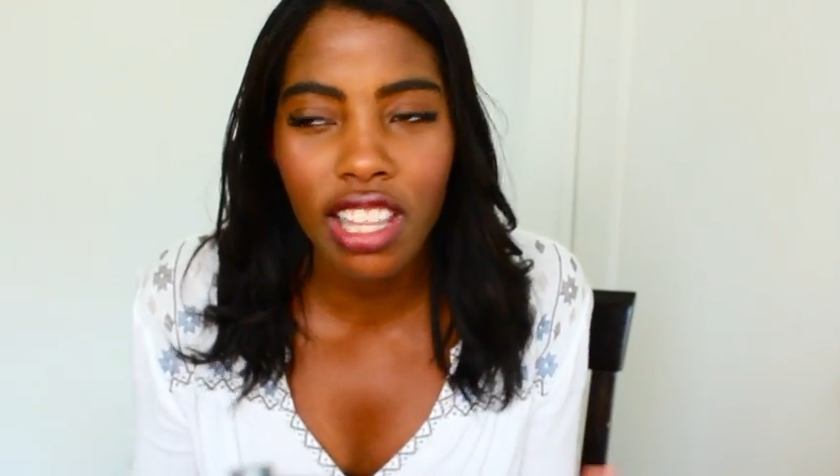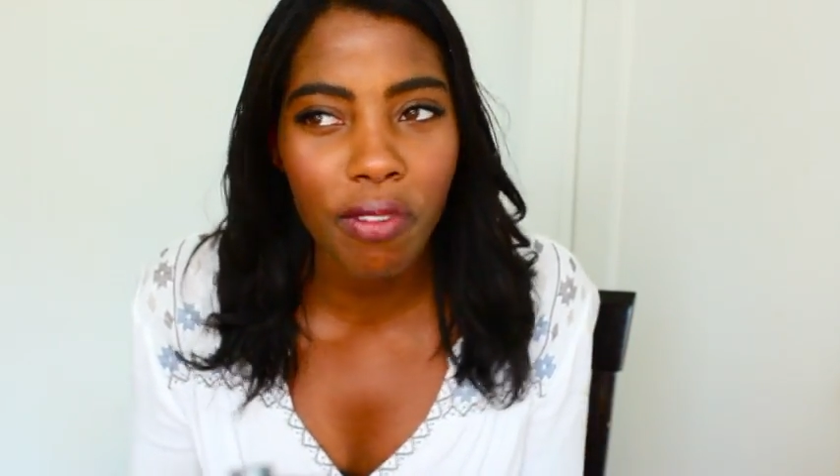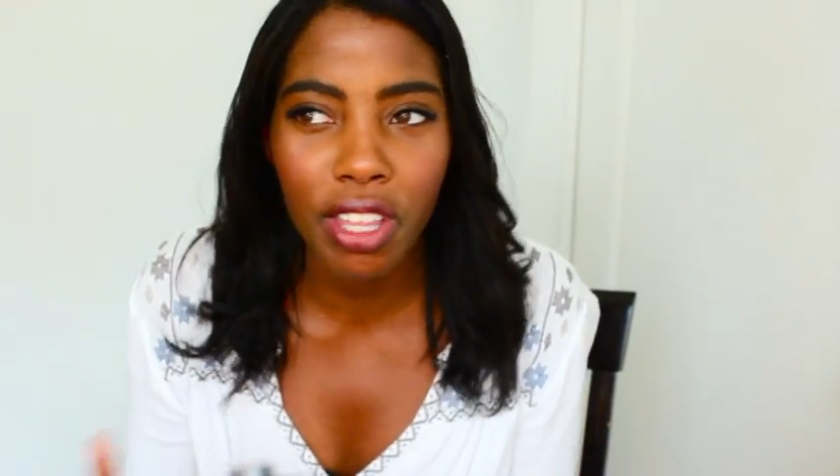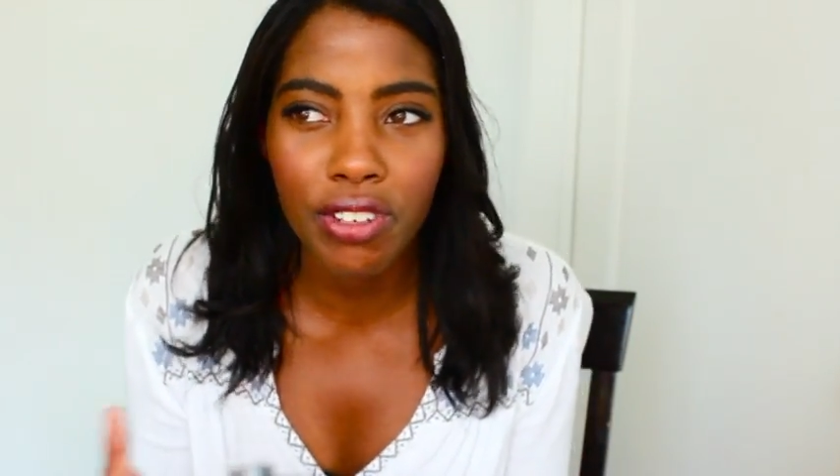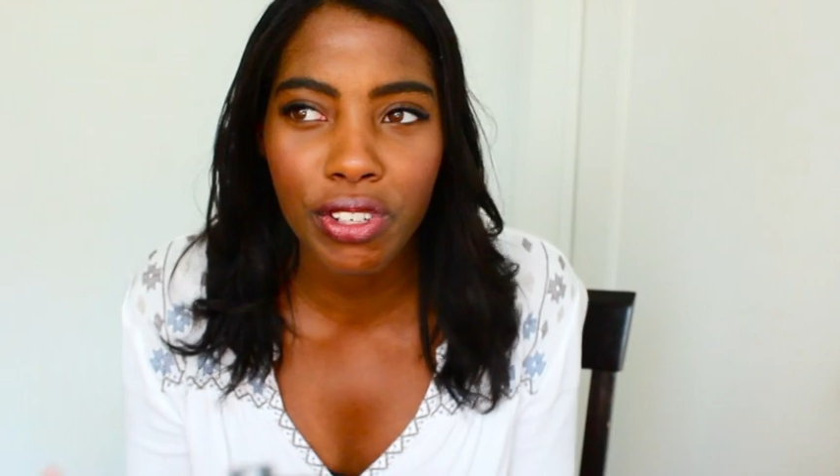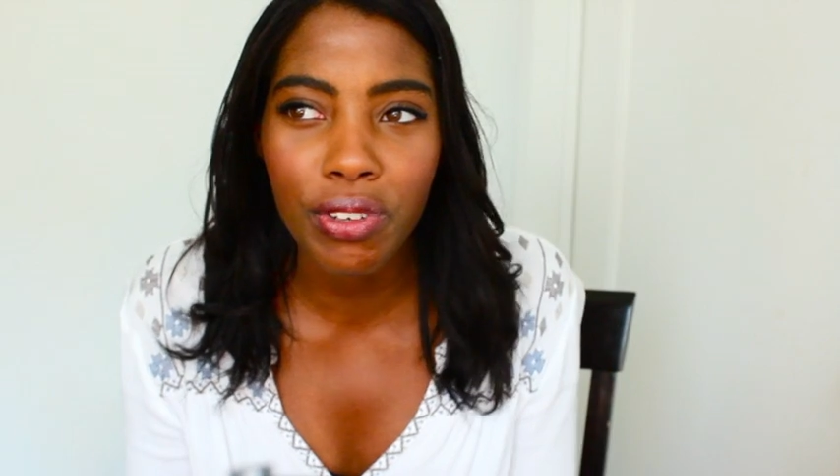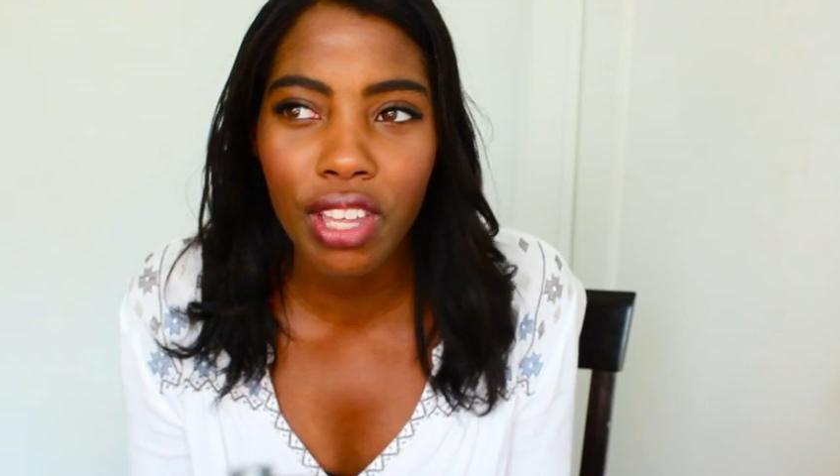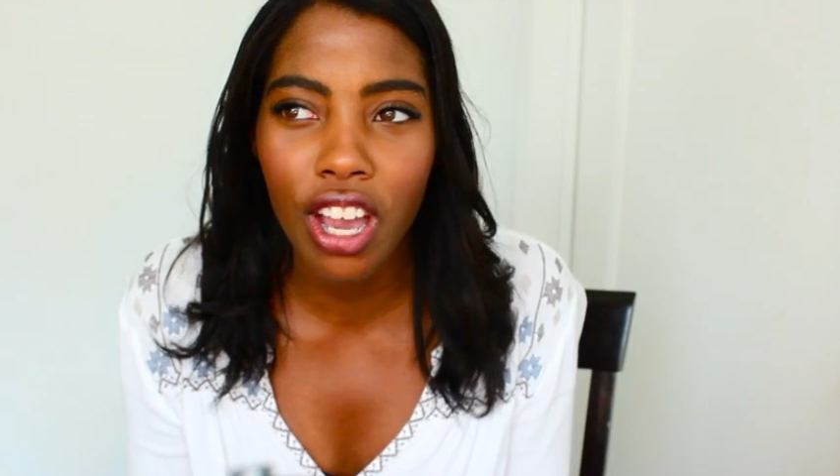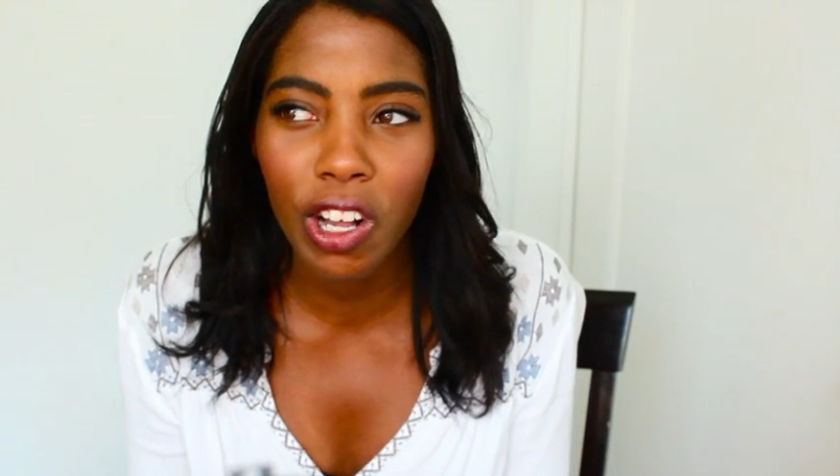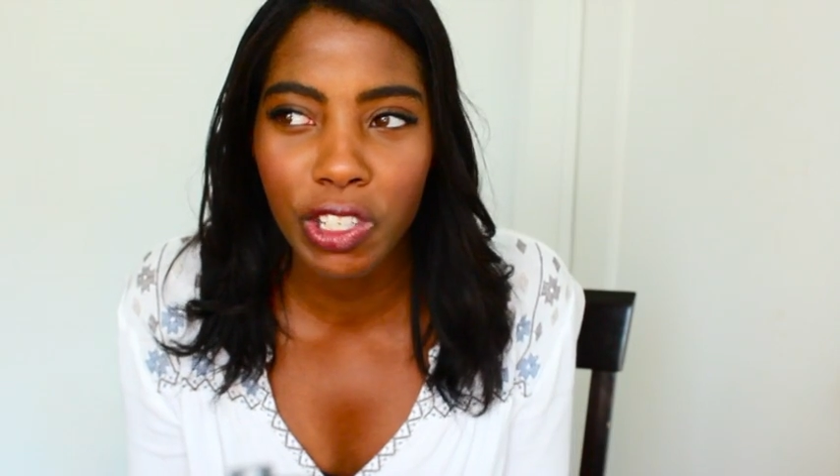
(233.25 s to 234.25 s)
and then when they do,
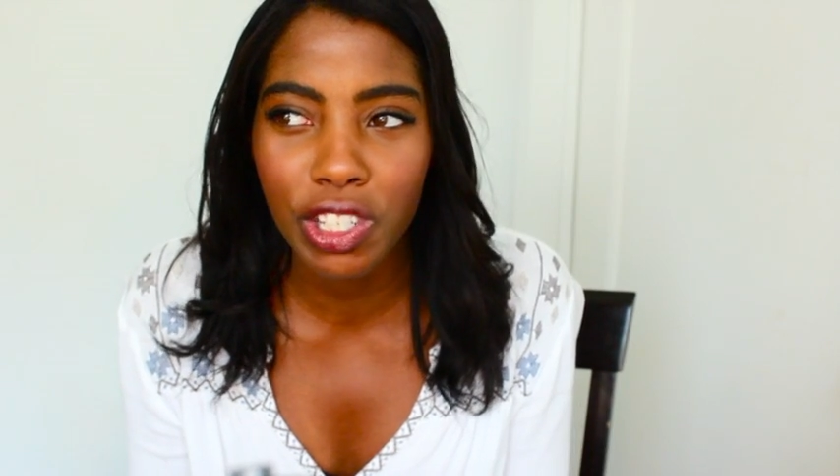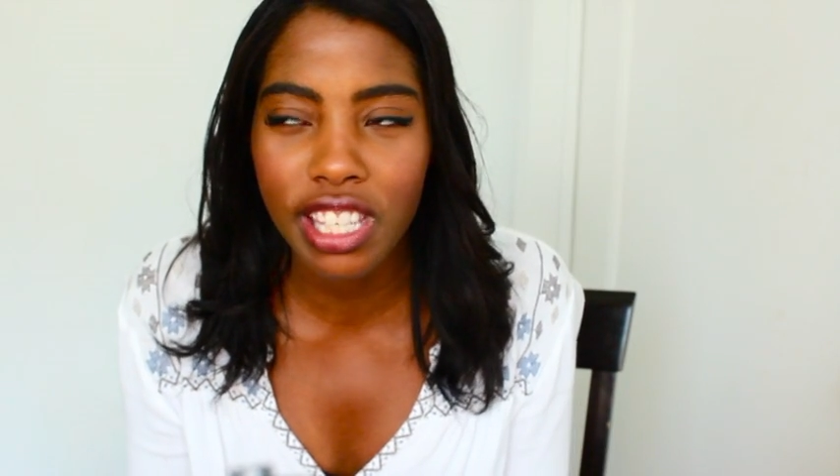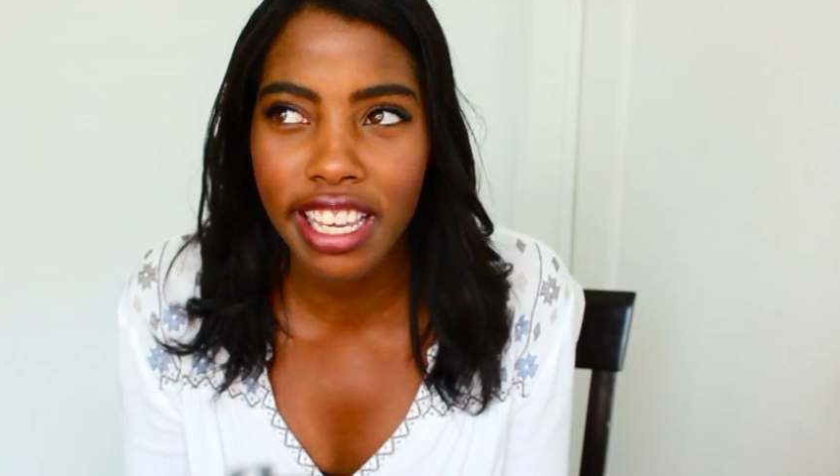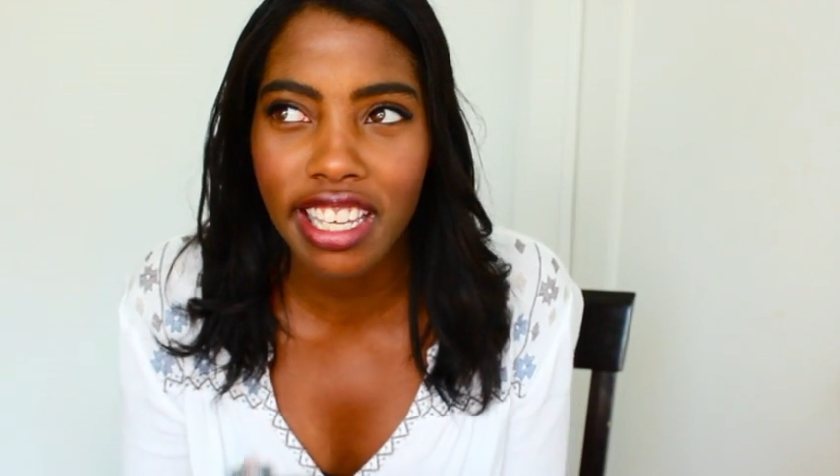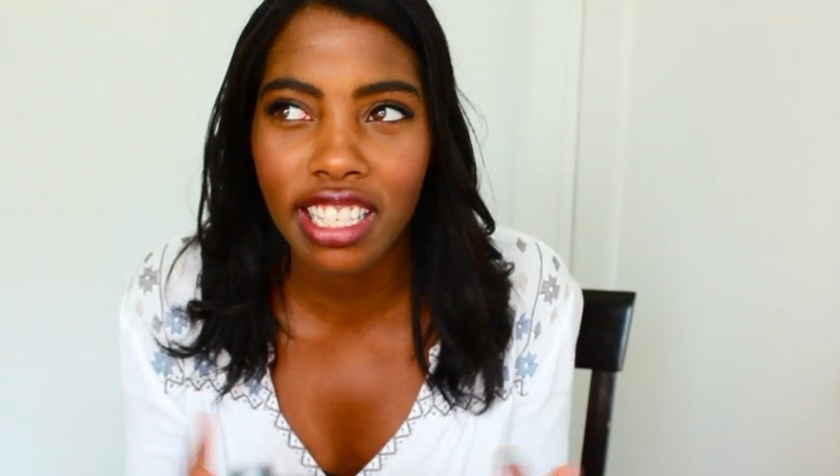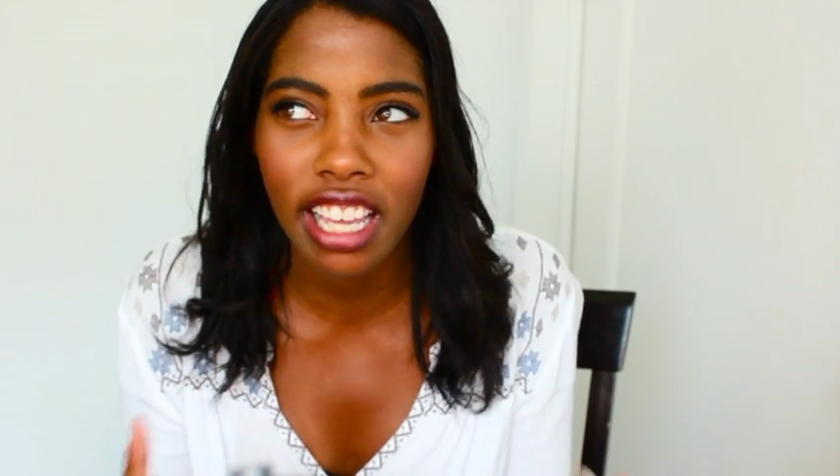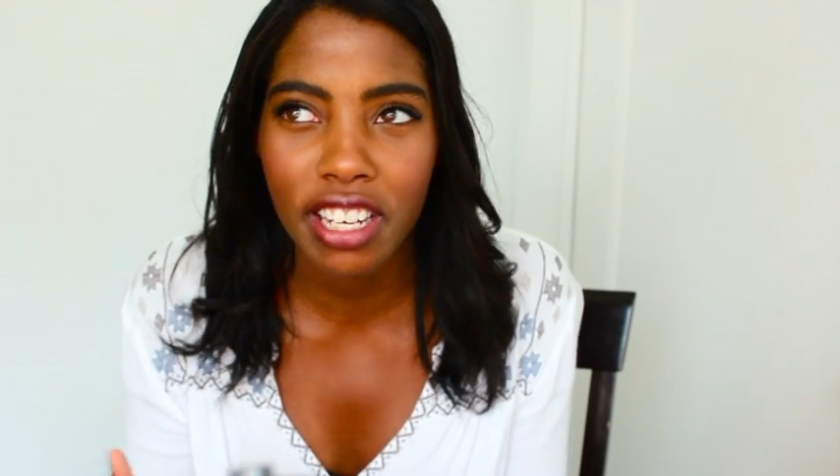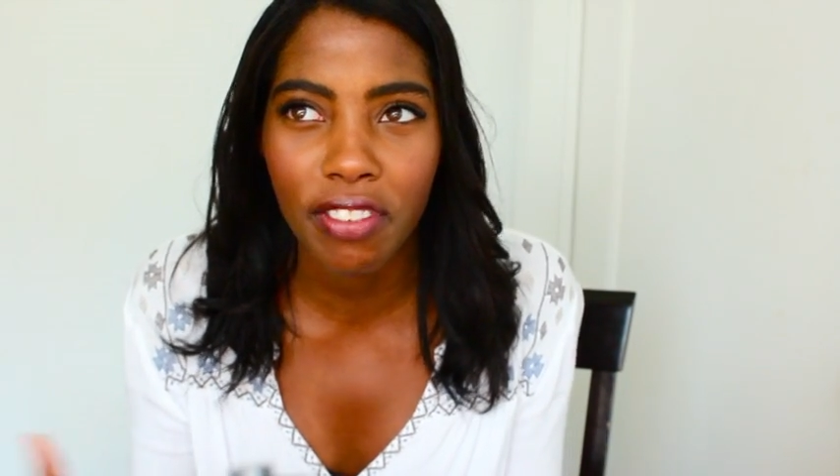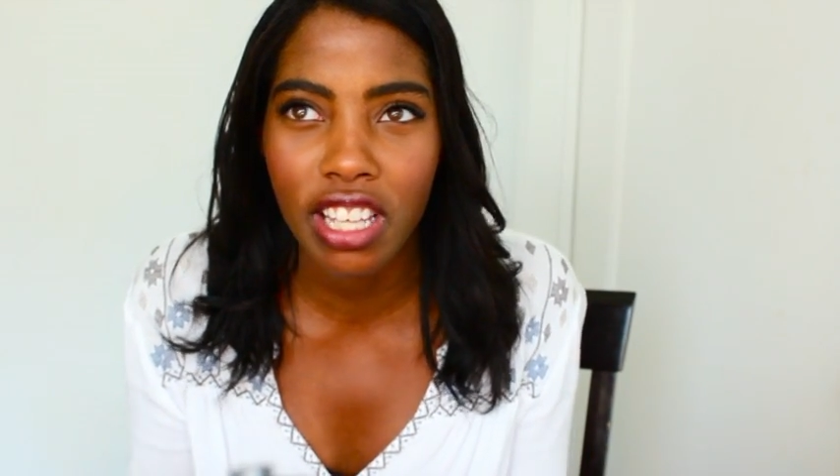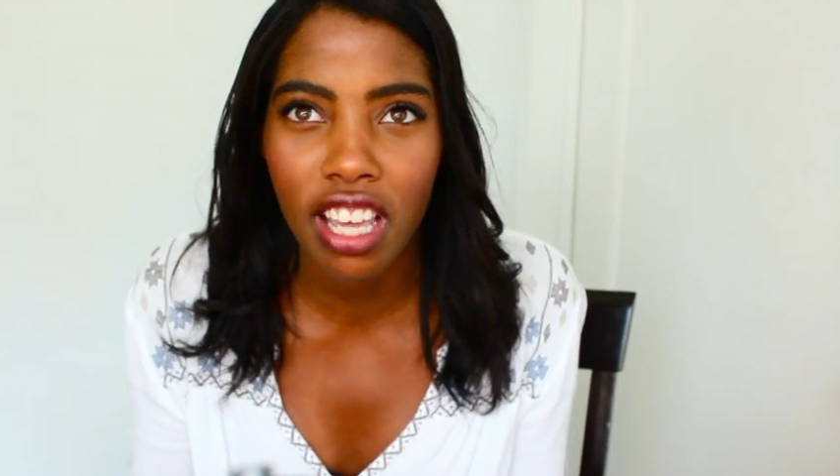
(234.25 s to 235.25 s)
they all just like
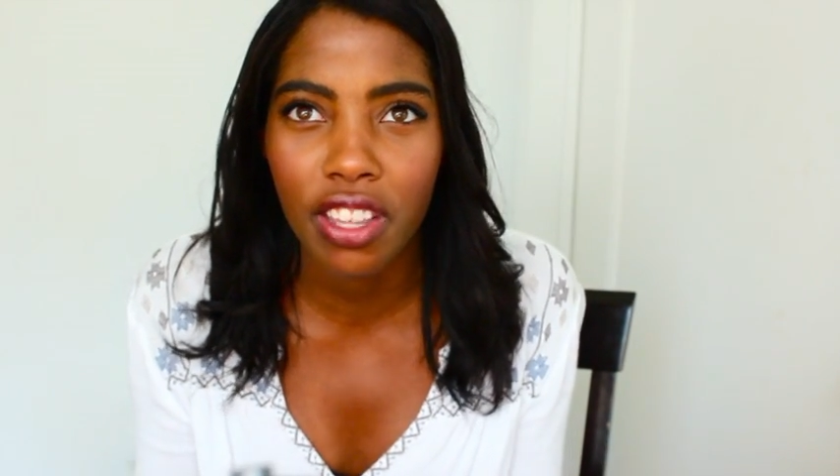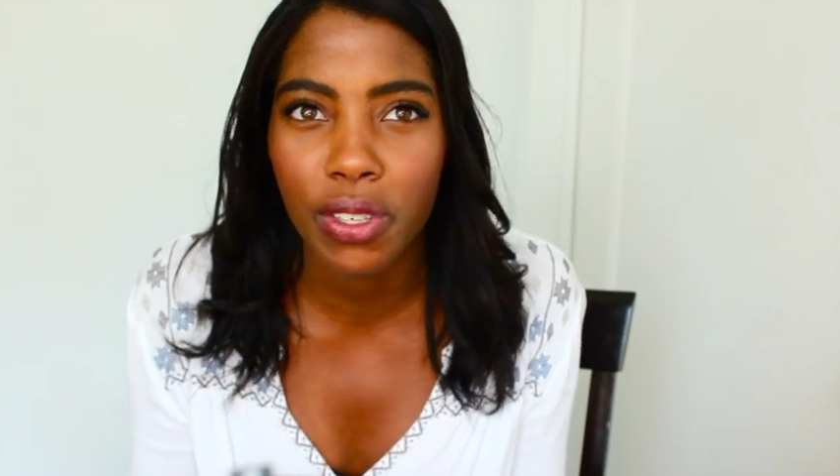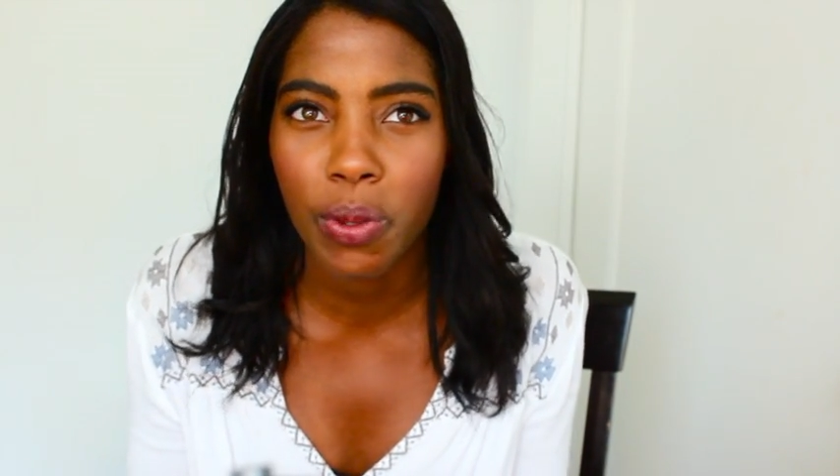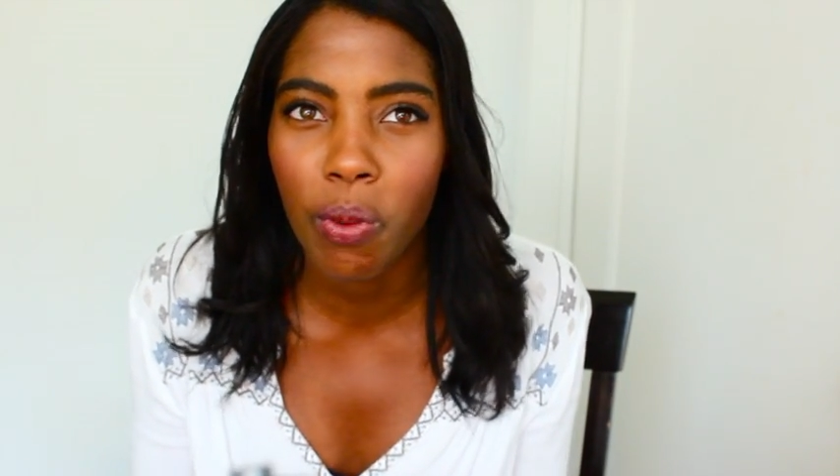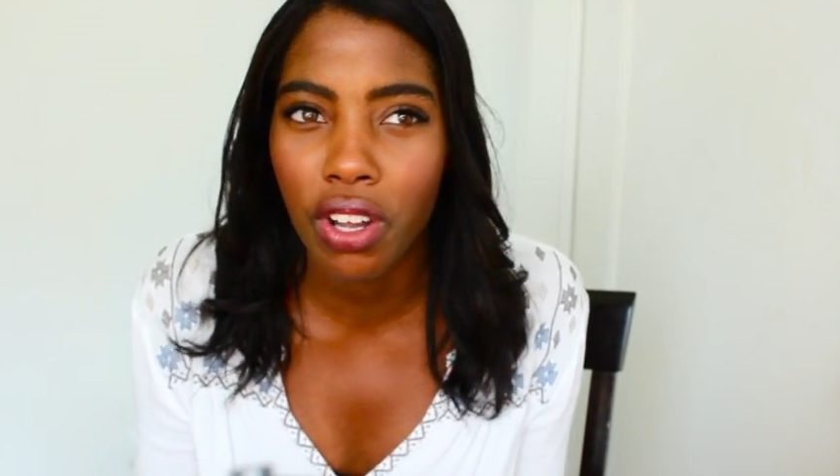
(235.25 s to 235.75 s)
collectively like this